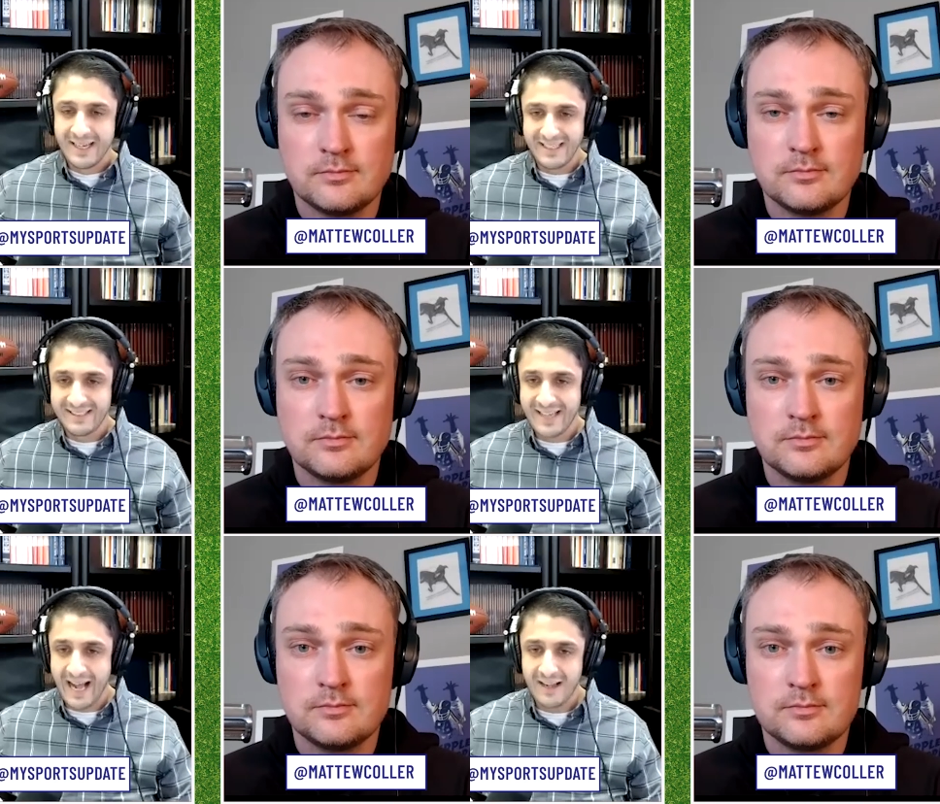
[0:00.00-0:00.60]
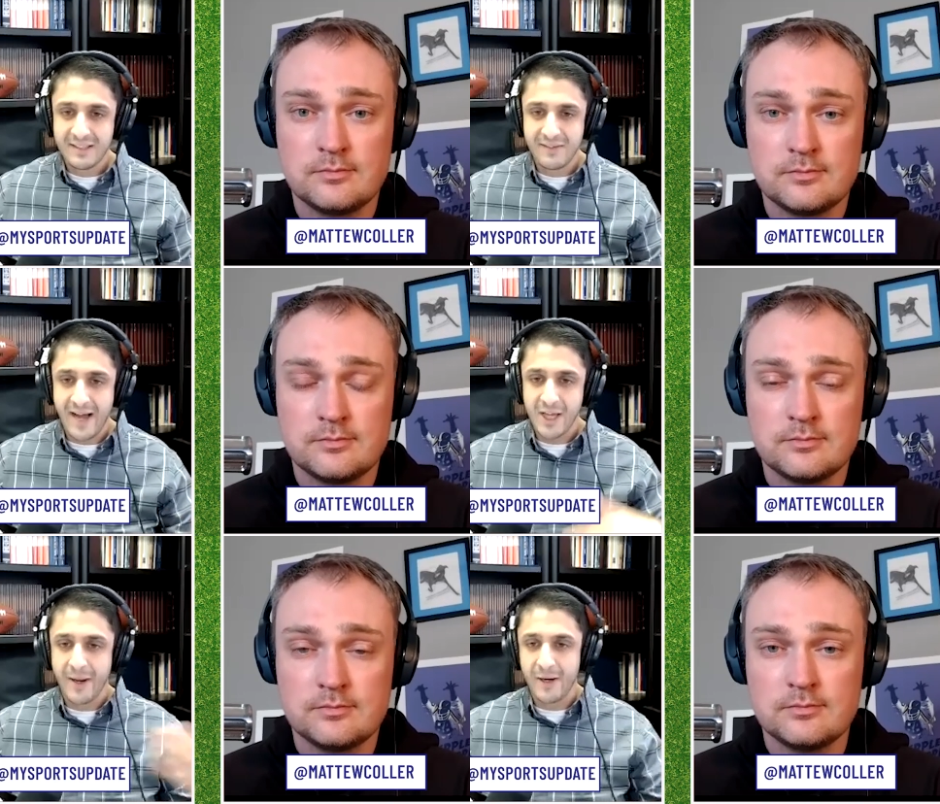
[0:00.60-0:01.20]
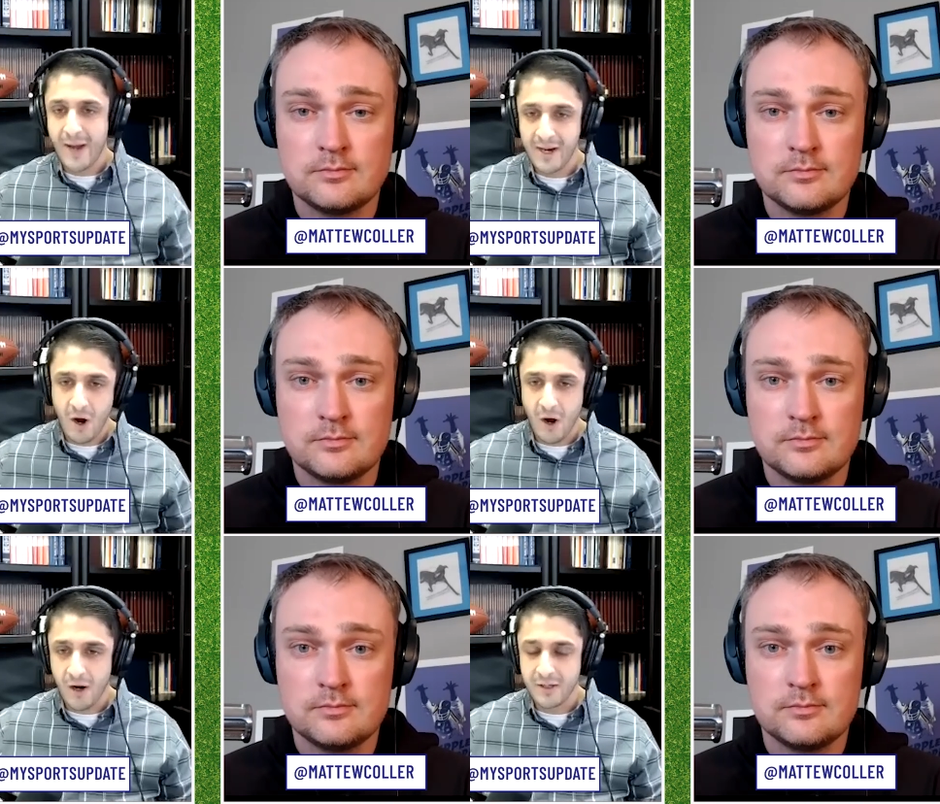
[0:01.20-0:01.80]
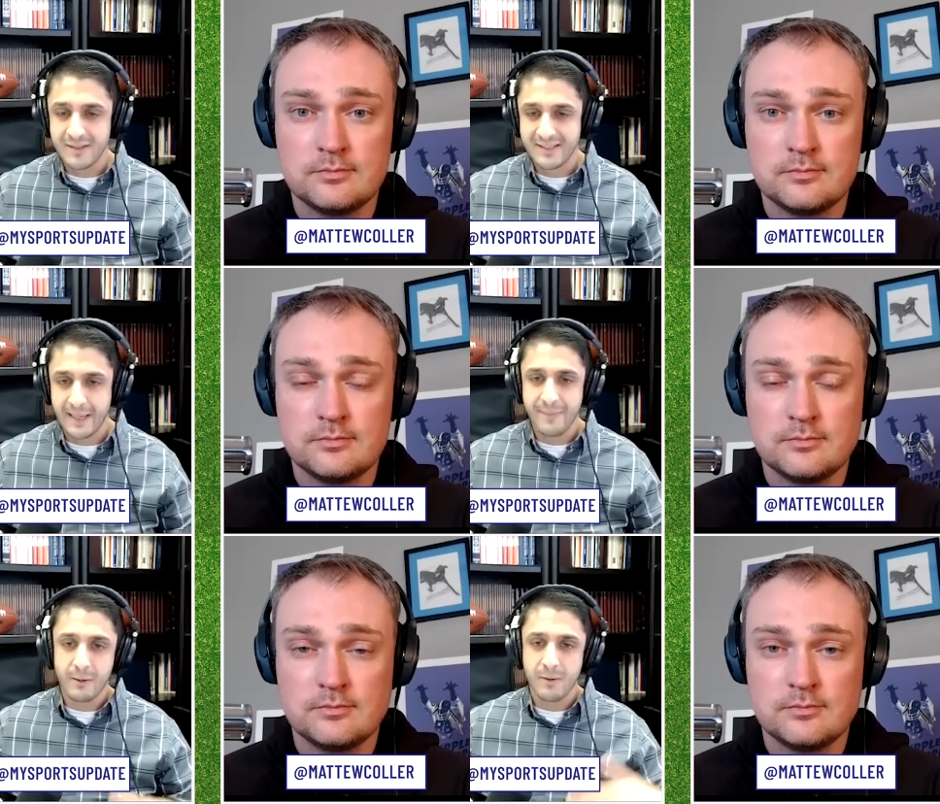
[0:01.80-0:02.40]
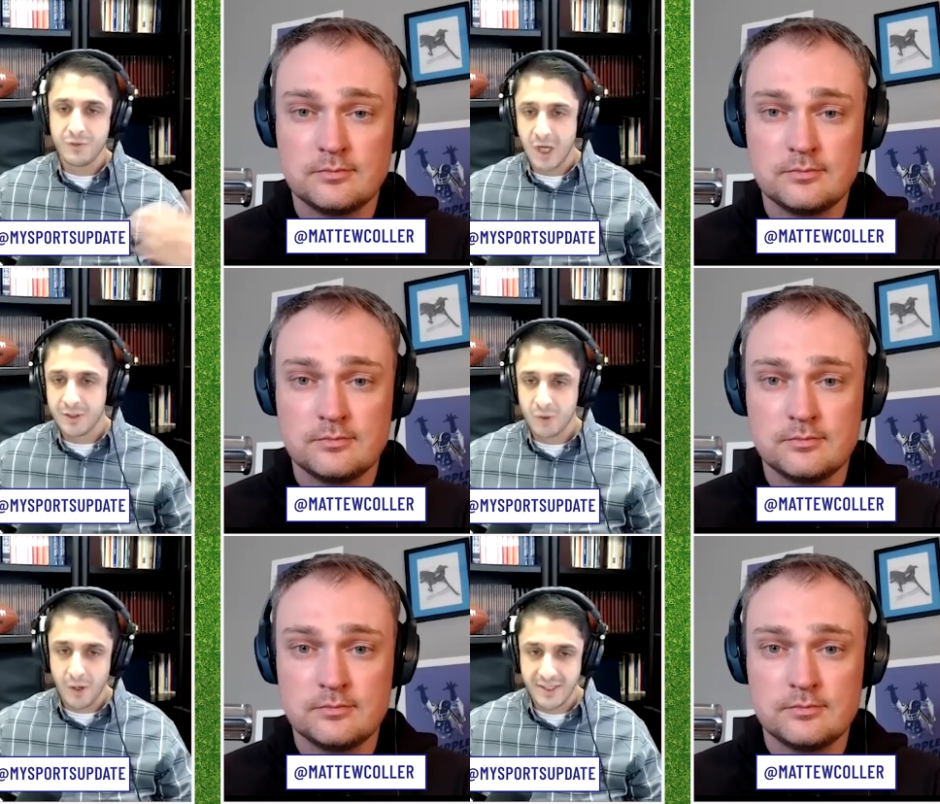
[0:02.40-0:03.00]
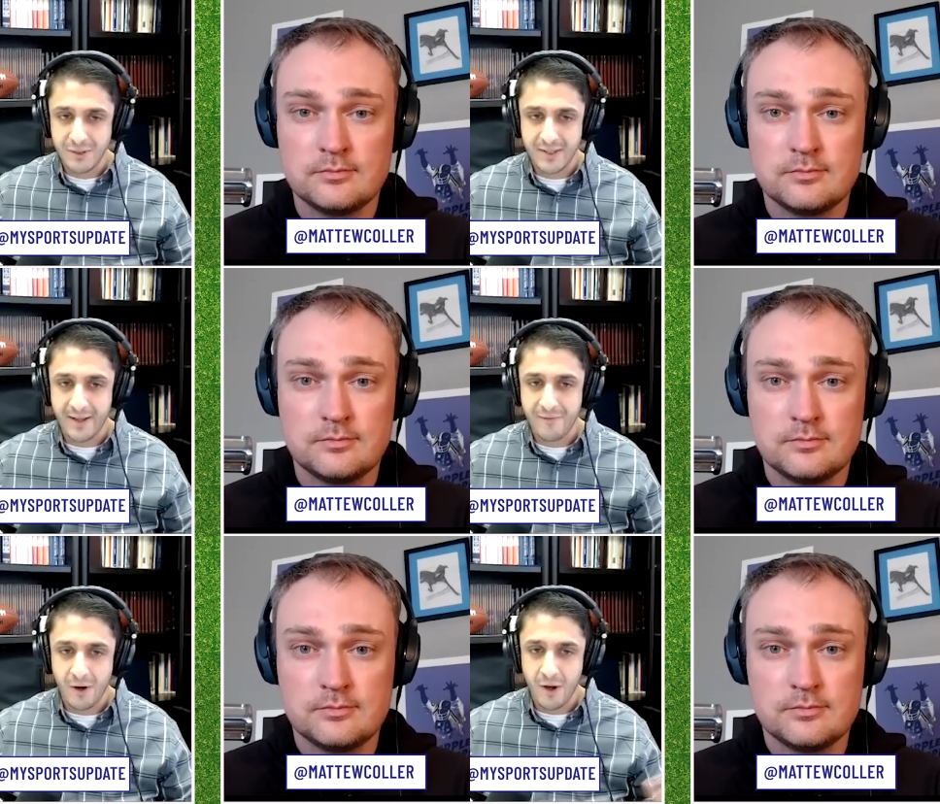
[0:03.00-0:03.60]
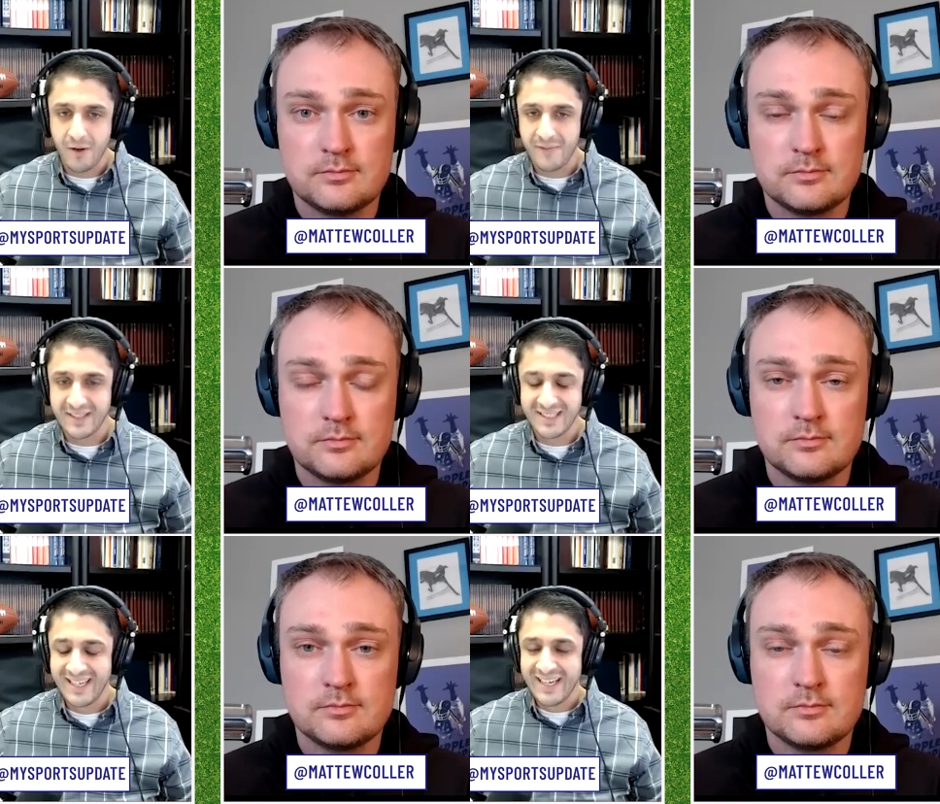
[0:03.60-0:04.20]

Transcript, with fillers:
Speaker 1: He's a talent evaluator at heart. Same thing with John Dorsey, who's in that front office